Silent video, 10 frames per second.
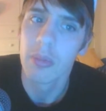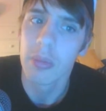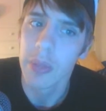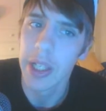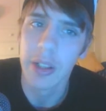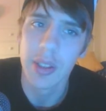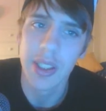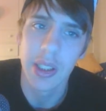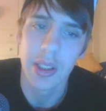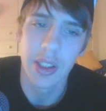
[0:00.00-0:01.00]
Yeah, I don't
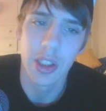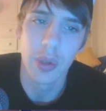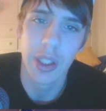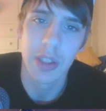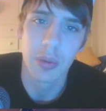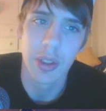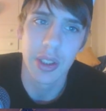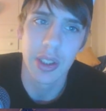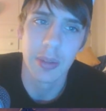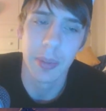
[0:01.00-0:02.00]
see a situation where this
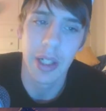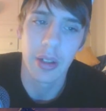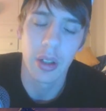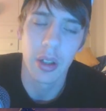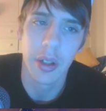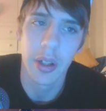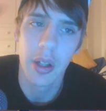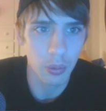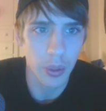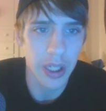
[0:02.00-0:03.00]
is a bad card.
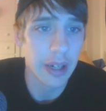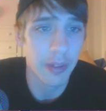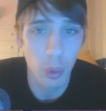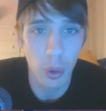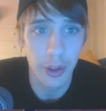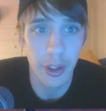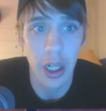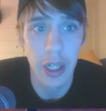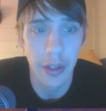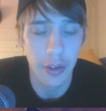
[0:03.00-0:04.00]
We gave Warrior
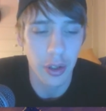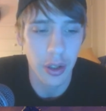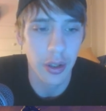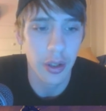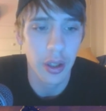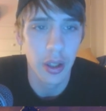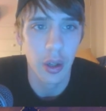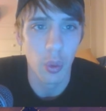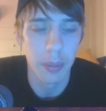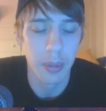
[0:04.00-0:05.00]
another good
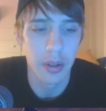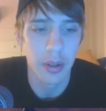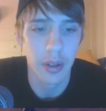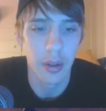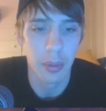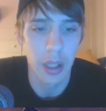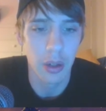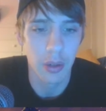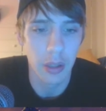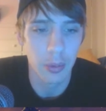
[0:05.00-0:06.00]
weapon to play
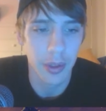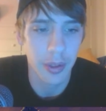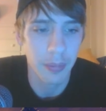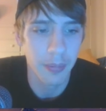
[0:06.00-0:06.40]
around with.